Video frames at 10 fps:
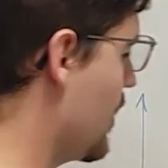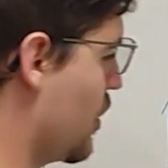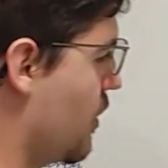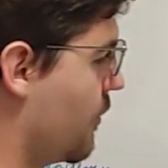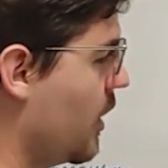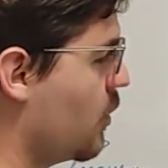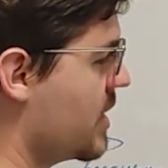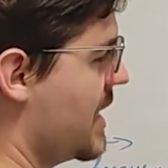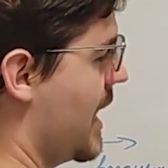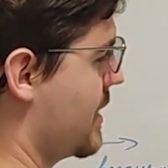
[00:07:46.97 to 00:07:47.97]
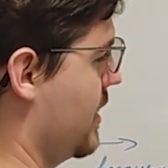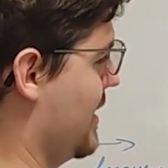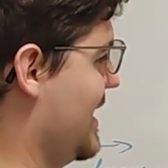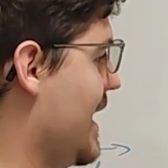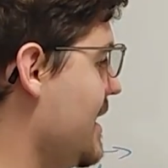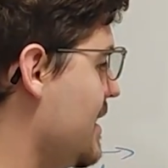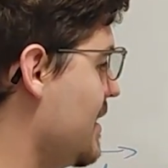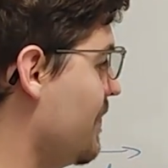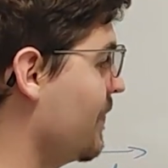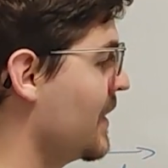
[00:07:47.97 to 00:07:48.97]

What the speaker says: So the frequency axis stays,